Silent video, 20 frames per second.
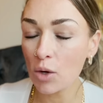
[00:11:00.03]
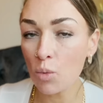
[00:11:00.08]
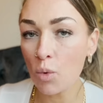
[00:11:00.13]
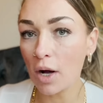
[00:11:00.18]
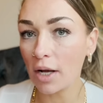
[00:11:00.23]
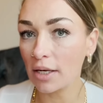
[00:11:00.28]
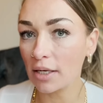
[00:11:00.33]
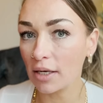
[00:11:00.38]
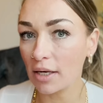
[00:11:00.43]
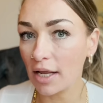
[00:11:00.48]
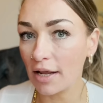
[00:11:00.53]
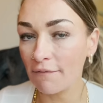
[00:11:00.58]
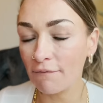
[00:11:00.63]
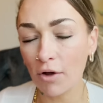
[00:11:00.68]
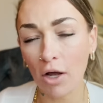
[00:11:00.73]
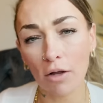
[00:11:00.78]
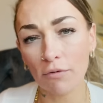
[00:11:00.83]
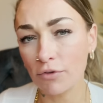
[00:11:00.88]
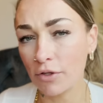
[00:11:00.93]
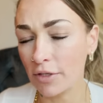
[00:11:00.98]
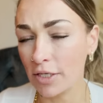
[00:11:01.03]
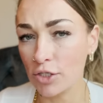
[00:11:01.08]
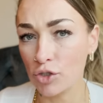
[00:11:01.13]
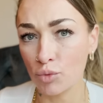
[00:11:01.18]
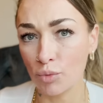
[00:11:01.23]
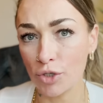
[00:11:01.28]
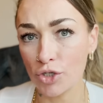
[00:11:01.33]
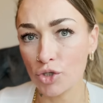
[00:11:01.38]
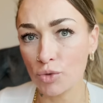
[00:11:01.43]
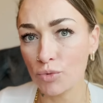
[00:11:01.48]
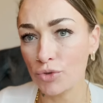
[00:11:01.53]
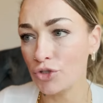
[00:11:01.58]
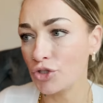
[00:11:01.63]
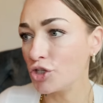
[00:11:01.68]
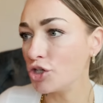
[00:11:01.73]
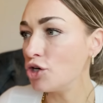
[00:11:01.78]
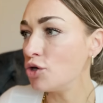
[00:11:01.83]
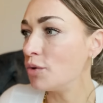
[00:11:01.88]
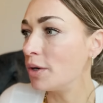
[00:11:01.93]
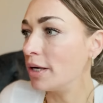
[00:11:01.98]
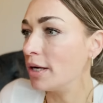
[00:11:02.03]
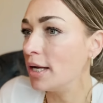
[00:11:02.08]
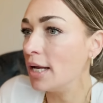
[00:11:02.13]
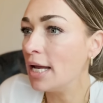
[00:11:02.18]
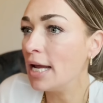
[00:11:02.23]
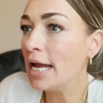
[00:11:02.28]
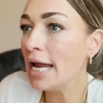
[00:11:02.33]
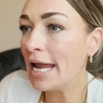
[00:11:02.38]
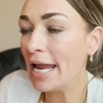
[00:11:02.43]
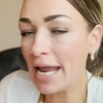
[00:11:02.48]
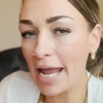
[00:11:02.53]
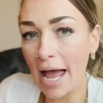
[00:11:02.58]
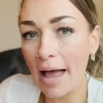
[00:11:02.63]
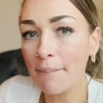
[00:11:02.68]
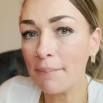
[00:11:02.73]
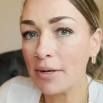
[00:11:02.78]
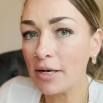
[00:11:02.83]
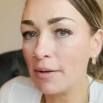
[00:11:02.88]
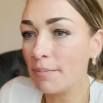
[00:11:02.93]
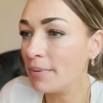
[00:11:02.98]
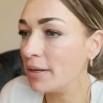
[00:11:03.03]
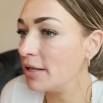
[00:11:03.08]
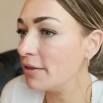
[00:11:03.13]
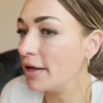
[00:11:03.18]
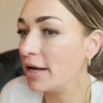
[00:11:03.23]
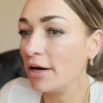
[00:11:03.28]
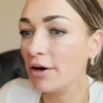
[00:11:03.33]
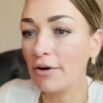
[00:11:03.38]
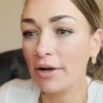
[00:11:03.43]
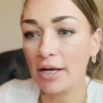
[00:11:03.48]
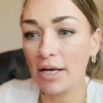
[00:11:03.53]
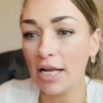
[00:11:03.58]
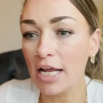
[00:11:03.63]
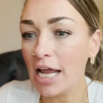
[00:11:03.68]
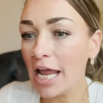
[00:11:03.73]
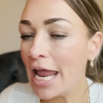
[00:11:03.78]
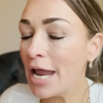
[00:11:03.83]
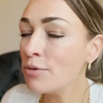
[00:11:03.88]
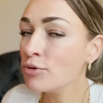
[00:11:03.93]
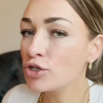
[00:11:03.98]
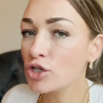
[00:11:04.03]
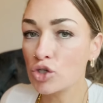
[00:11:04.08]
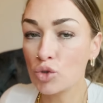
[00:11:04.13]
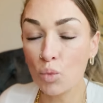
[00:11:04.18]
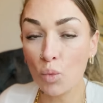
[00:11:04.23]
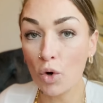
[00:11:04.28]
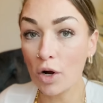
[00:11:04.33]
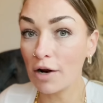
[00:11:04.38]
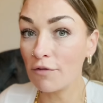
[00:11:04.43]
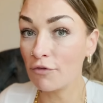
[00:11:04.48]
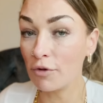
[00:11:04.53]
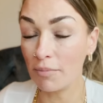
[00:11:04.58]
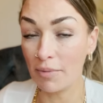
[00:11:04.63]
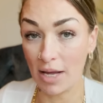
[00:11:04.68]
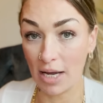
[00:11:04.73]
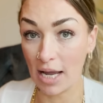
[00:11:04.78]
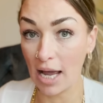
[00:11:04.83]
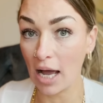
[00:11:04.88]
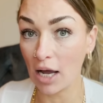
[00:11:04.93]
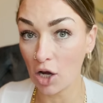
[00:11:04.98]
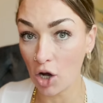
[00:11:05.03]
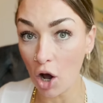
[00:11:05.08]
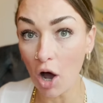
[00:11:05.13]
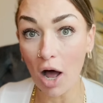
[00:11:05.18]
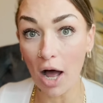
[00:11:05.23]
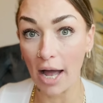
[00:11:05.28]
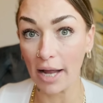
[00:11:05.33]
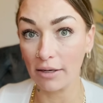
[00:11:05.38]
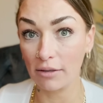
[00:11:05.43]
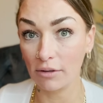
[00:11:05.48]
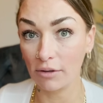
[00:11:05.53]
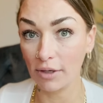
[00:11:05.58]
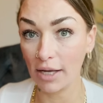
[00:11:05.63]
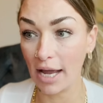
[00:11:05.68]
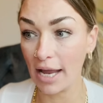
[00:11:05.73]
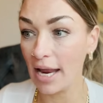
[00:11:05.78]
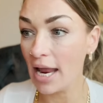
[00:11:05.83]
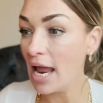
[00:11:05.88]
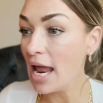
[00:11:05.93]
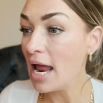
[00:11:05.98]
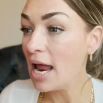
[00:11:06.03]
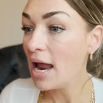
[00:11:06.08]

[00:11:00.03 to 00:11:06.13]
wasn't involved in these rituals too and he happened to be there and he was just one of them that got caught, okay?